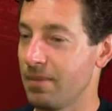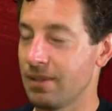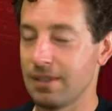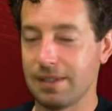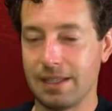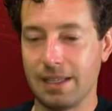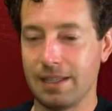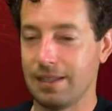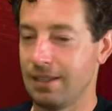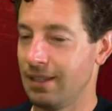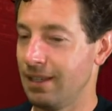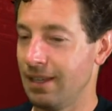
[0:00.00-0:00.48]

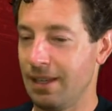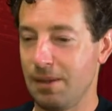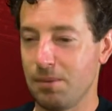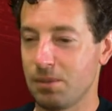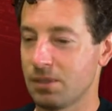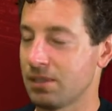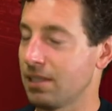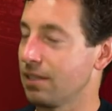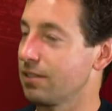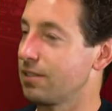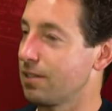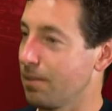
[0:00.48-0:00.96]
he, he, was
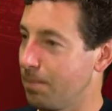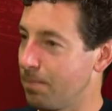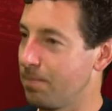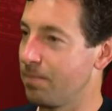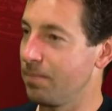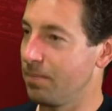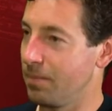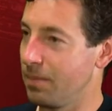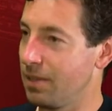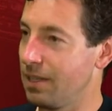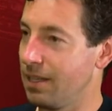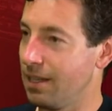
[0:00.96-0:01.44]
such a
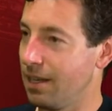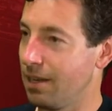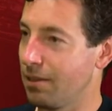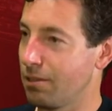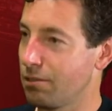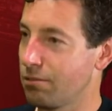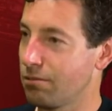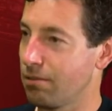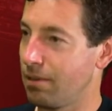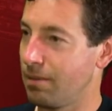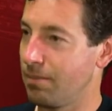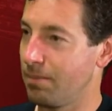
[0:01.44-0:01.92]
you know
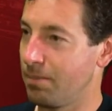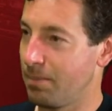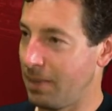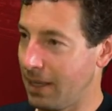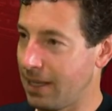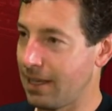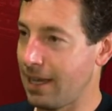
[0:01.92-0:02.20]
big